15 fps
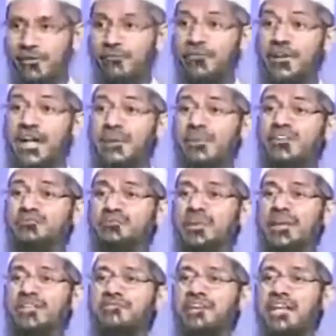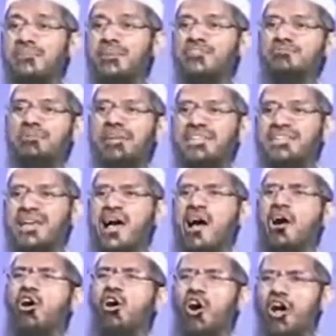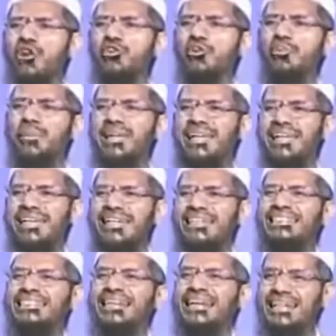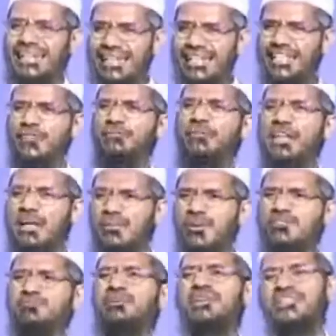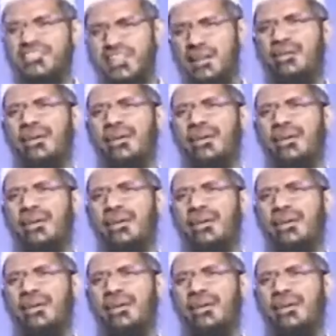freedom of speech, according to me, the least freedom of speech is in